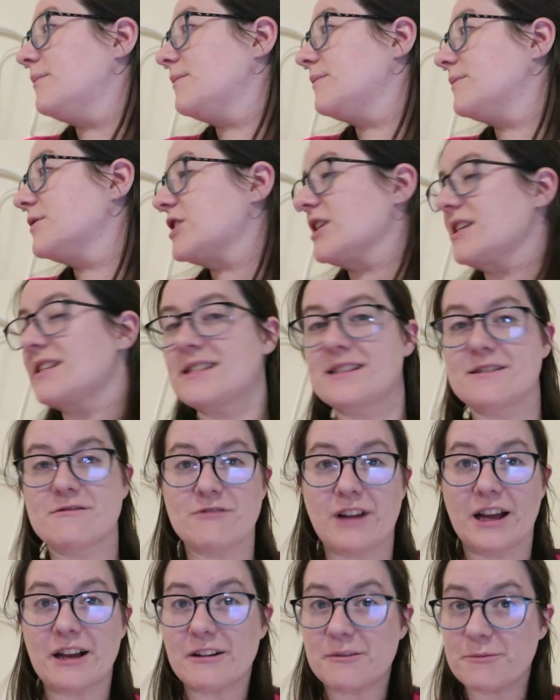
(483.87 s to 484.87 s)
Just
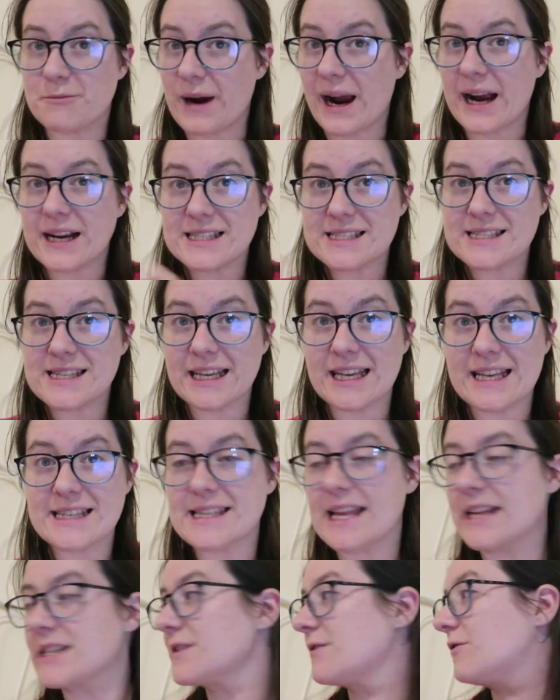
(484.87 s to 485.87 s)
like practicing his
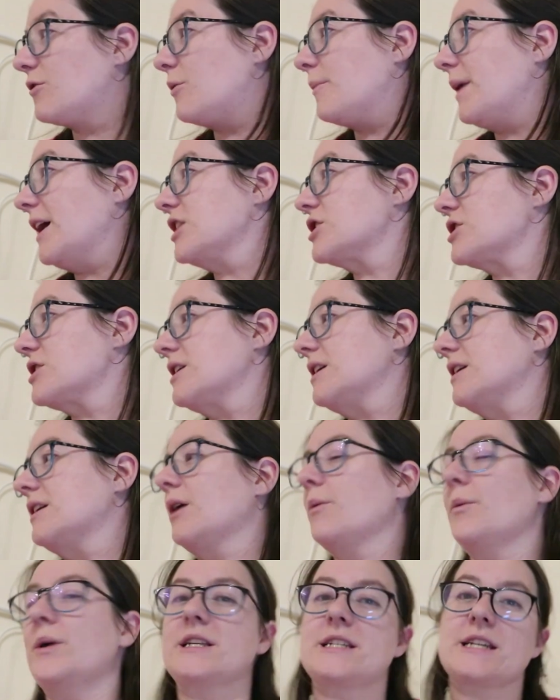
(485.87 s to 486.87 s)
letter formation.
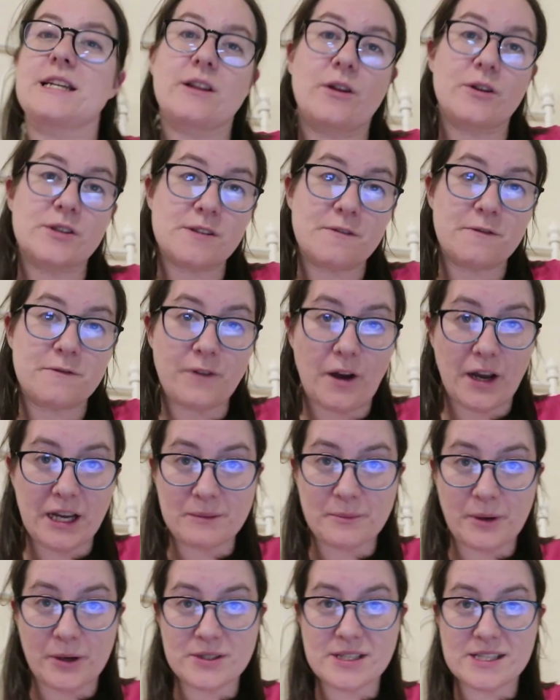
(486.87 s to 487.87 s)
We did lots of fine
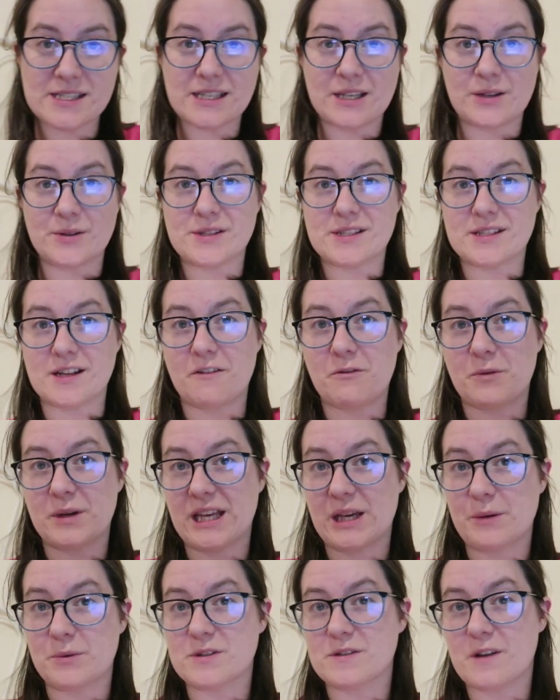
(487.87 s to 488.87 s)
motor skill stuff when
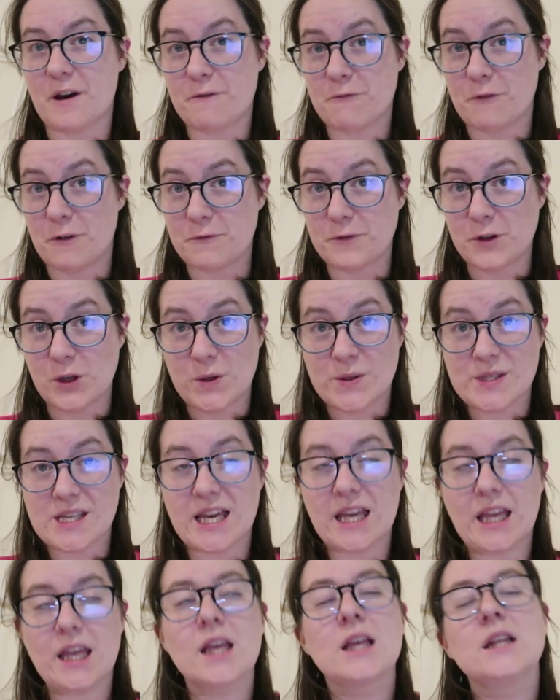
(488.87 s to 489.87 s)
he was refusing,